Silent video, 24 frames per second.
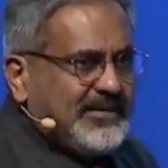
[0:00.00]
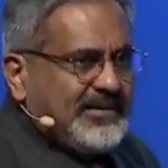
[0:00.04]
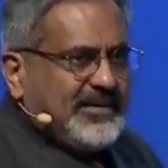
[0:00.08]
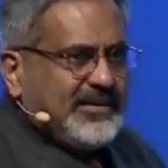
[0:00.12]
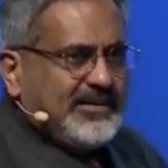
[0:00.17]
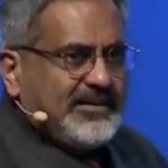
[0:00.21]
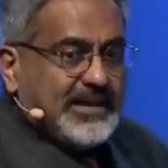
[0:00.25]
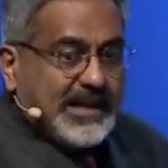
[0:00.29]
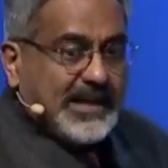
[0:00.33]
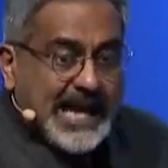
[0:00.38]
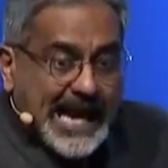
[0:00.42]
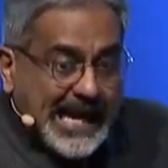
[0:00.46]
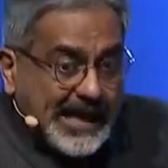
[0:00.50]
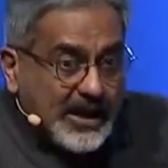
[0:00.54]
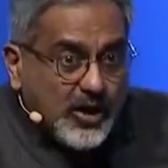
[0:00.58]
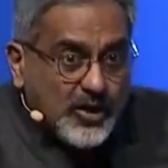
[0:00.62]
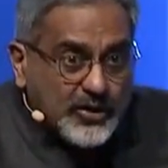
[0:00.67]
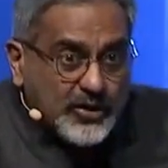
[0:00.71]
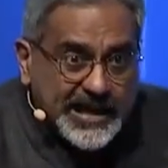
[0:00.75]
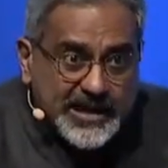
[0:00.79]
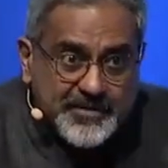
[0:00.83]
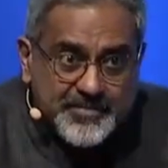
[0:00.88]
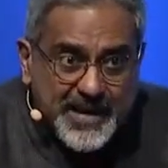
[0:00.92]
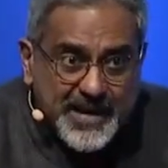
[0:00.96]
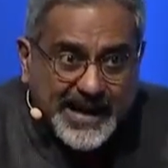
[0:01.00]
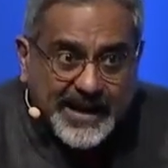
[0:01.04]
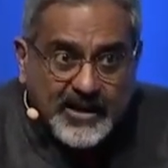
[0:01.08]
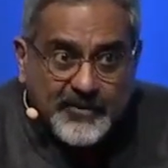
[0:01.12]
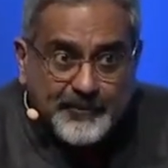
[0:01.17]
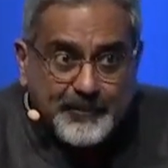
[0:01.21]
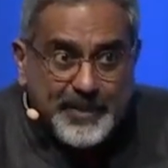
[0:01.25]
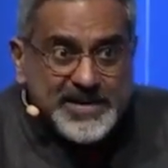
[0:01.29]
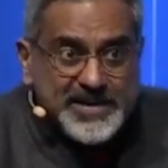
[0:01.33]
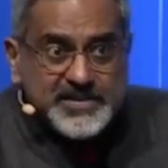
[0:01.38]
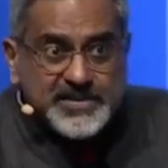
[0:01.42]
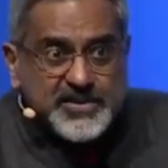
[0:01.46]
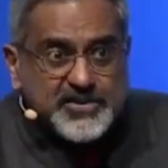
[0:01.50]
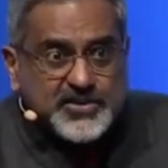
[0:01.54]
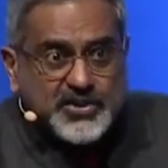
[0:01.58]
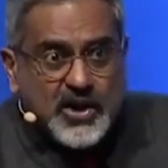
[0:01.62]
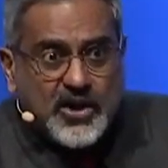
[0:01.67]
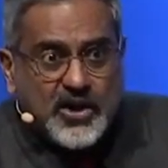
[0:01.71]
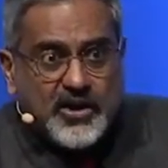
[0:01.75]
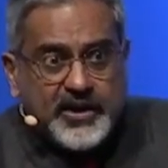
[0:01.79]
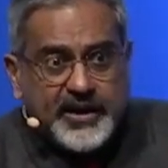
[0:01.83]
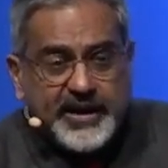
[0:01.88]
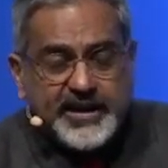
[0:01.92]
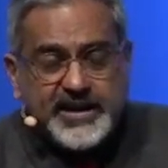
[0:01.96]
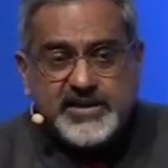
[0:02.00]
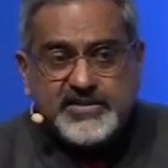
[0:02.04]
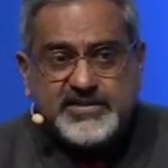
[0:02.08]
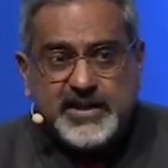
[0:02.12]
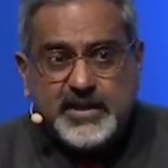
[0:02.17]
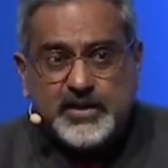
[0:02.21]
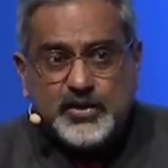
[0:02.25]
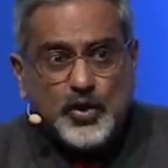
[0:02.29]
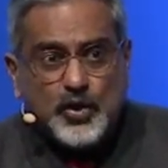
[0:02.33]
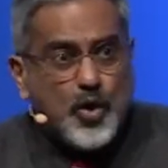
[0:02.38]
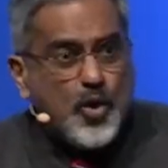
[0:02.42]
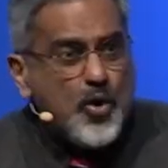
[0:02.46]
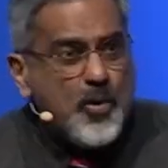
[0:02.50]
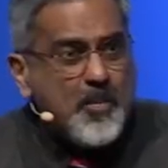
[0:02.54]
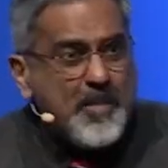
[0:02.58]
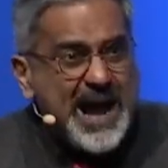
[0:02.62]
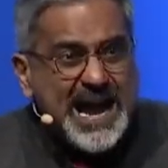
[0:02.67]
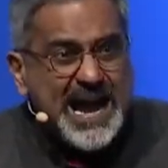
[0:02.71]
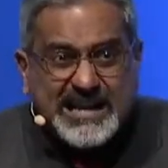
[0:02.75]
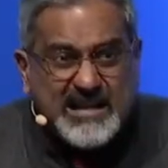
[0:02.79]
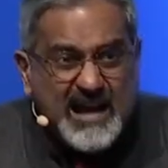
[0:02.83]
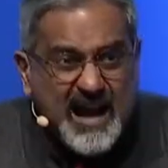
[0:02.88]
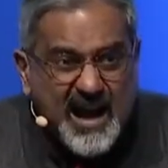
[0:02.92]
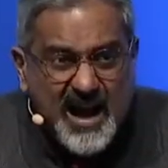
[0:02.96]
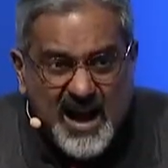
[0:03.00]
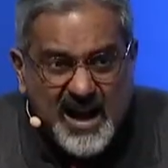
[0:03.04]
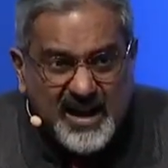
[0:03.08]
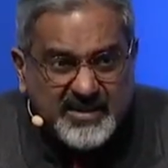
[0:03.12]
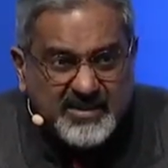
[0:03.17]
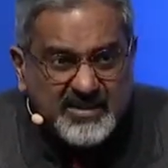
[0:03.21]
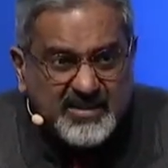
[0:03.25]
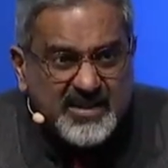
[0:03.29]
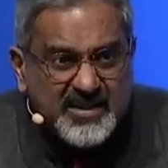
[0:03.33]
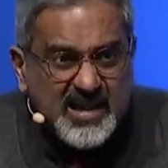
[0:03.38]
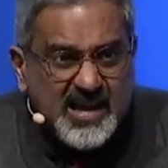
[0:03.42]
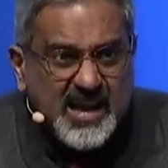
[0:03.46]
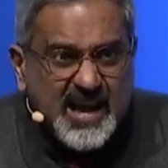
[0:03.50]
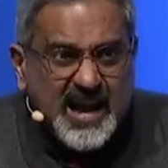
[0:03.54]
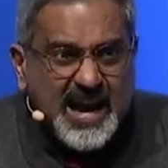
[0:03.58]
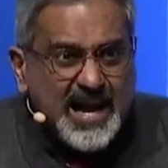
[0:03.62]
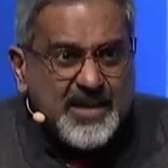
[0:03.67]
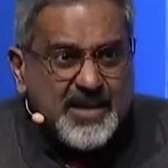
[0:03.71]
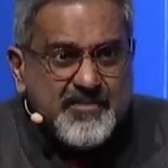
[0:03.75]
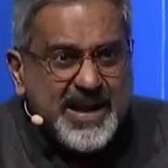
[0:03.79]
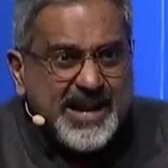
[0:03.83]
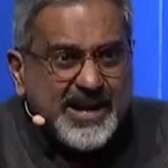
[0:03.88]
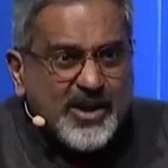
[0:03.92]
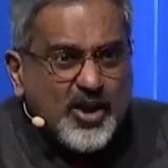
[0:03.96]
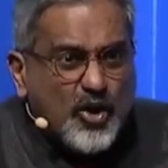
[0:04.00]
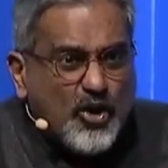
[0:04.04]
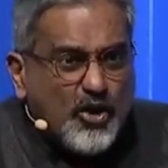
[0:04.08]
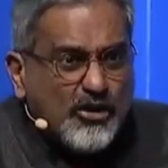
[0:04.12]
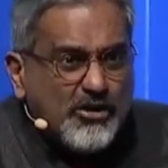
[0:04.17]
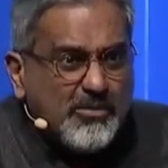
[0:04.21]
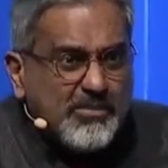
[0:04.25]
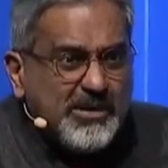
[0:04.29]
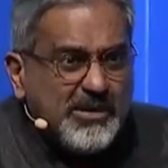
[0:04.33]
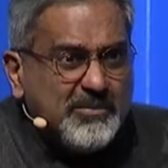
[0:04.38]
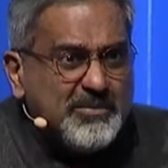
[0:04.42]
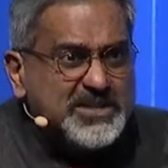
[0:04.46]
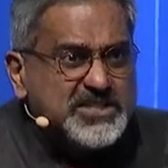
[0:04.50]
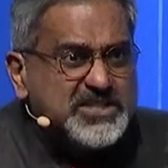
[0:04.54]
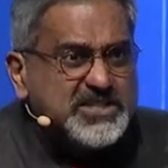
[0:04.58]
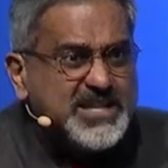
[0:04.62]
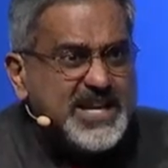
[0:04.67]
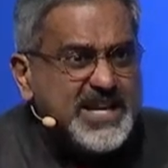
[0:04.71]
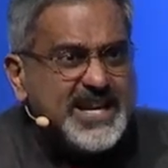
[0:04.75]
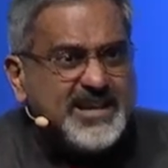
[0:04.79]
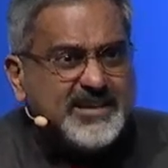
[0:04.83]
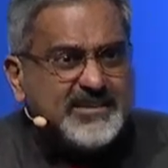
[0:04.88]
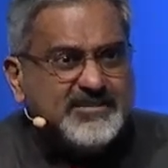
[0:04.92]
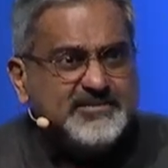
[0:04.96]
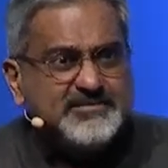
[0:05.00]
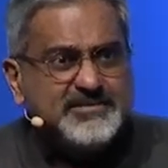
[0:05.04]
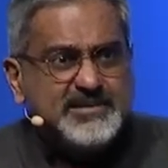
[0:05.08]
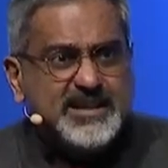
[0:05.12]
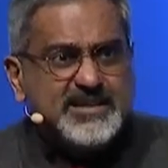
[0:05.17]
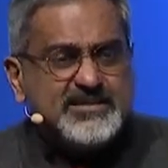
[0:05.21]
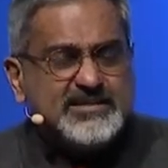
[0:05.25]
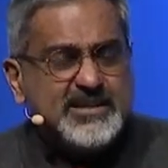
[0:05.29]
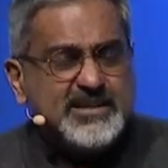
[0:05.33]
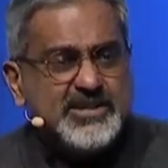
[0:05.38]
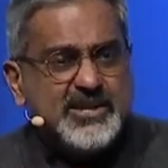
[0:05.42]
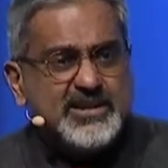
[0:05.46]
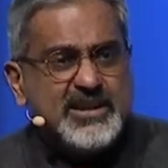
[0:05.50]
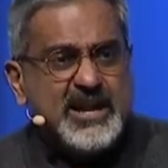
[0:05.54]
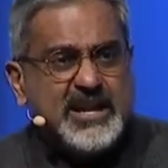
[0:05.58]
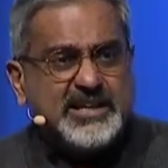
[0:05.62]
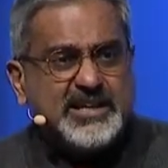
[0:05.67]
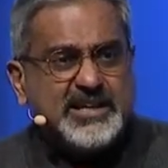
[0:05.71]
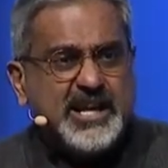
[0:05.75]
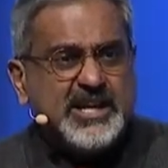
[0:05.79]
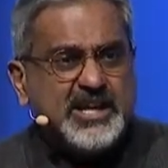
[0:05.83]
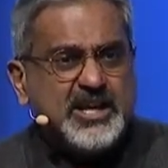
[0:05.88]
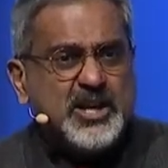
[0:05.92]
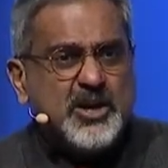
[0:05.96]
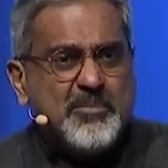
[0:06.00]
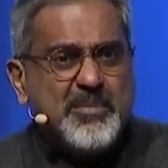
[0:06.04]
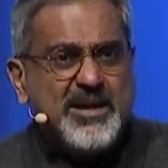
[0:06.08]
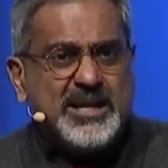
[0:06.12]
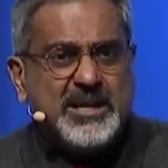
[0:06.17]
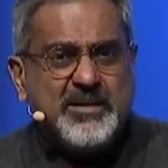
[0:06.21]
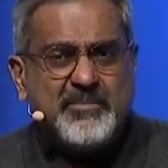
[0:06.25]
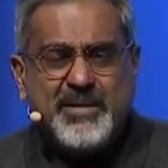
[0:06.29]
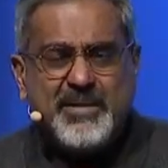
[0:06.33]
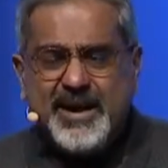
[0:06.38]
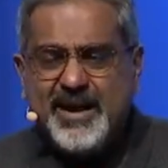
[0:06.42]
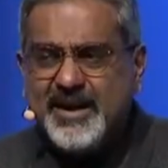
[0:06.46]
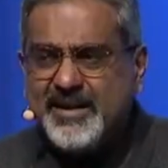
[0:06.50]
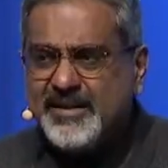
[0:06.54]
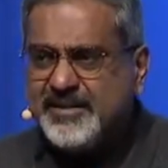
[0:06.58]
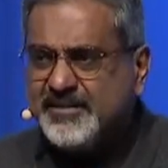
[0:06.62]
The guy looked at my business card and he says, oh my God, I made a horrible mistake. I said, you're not getting your money back.